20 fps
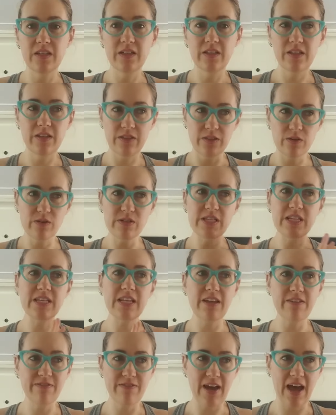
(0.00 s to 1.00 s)
the thirteen
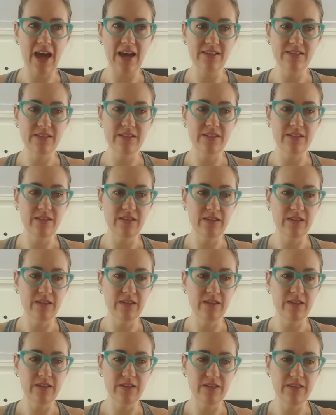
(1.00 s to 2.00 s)
day fast,
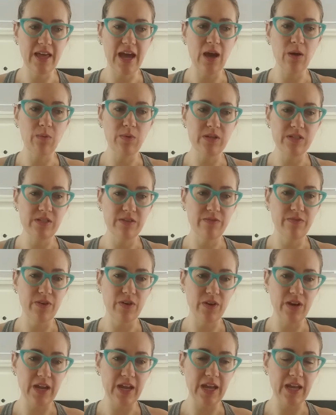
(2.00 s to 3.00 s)
that was a
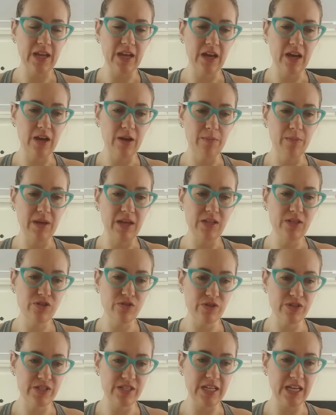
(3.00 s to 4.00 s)
very um,
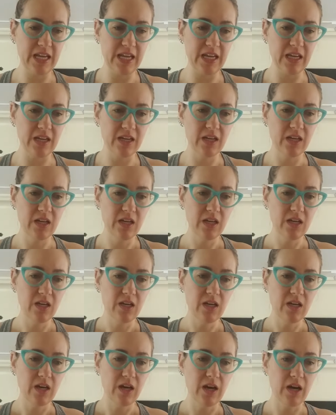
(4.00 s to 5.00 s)
interesting
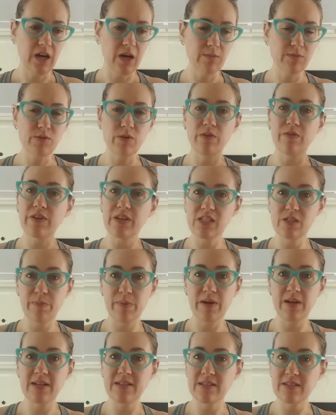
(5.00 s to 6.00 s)
um, sort of
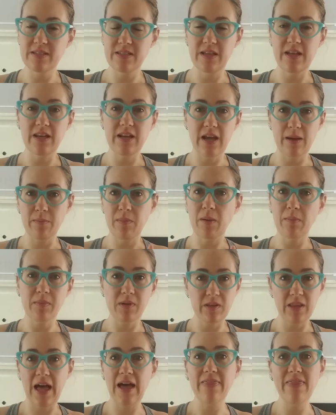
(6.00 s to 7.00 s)
experience, and I'm, I'm
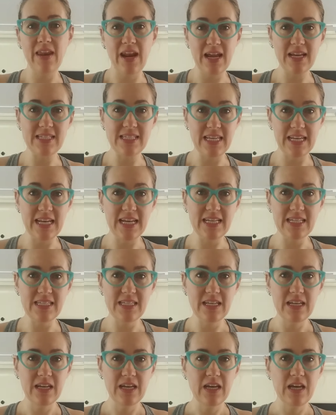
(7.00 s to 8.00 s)
glad that I did
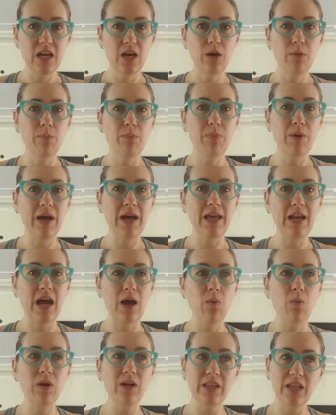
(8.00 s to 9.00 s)
it. But
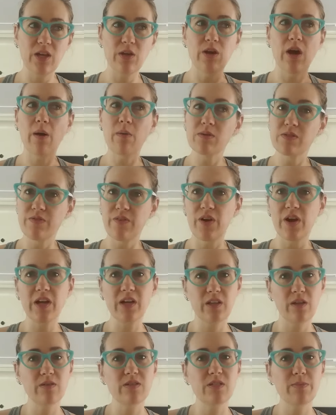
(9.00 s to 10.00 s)
I want to let you know I was very
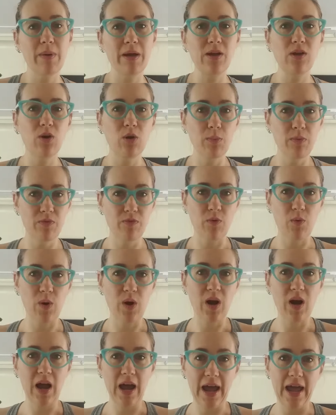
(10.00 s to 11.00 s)
close to my goal
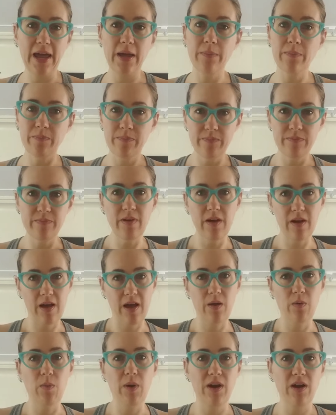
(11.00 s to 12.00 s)
before I
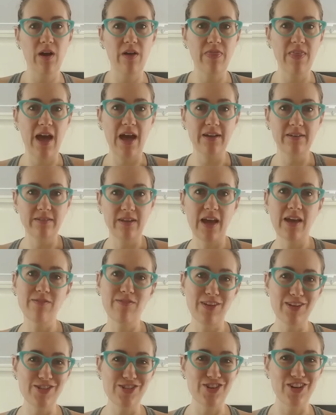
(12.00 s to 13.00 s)
I went on that
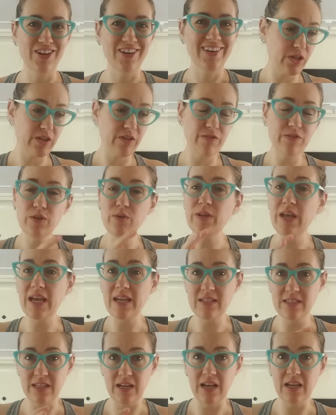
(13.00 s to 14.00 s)
adventure. It took a few
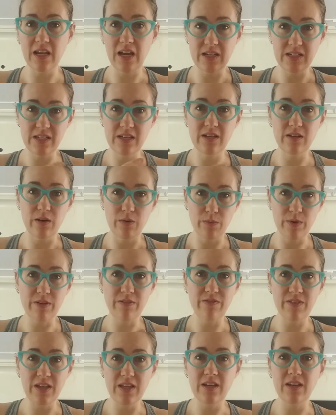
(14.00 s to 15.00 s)
days, and I, I did a
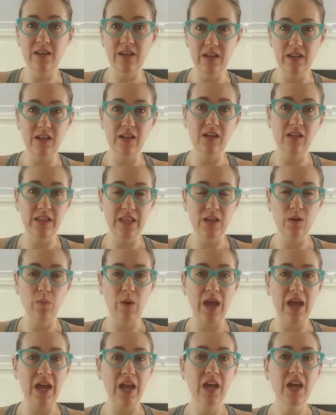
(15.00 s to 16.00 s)
refeed in, in a clean
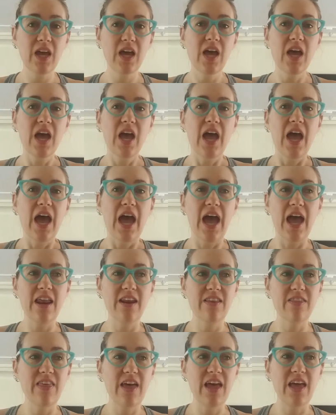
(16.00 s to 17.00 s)
way,
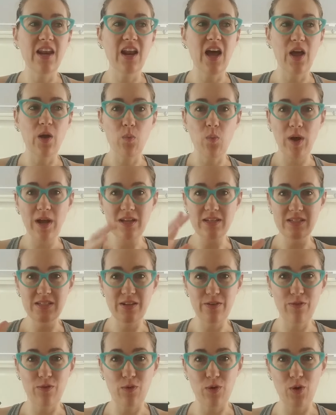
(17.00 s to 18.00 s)
and then I went
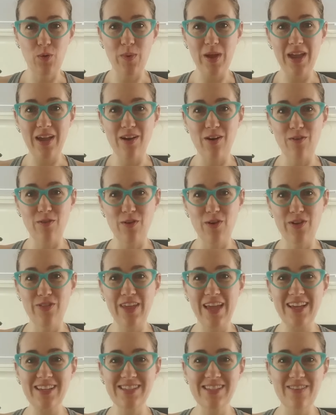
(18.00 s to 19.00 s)
for a week over
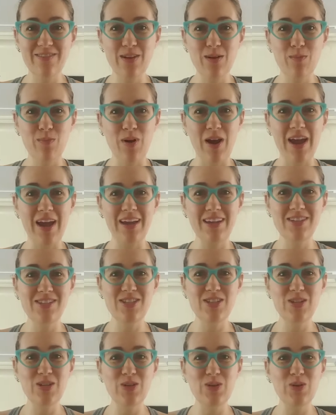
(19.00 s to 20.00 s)
Thanksgiving break
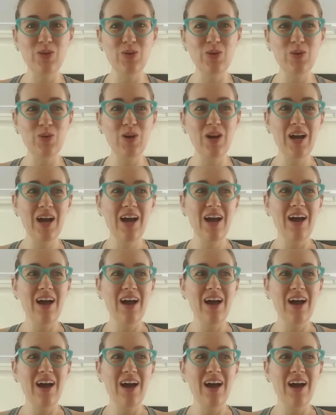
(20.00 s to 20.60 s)
to